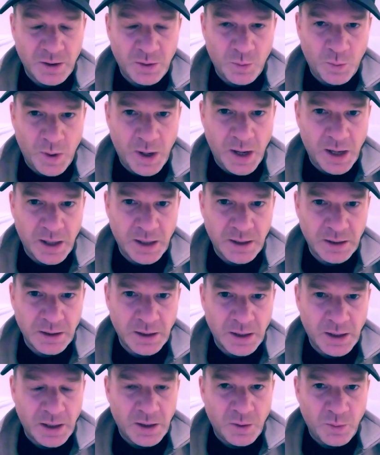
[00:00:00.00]
Why?
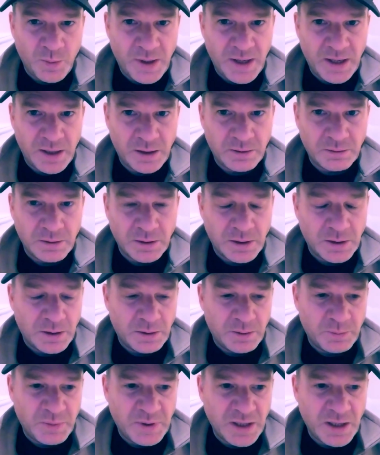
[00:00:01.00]
Well,
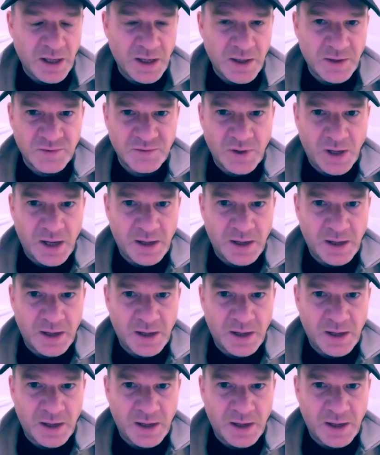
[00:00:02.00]
because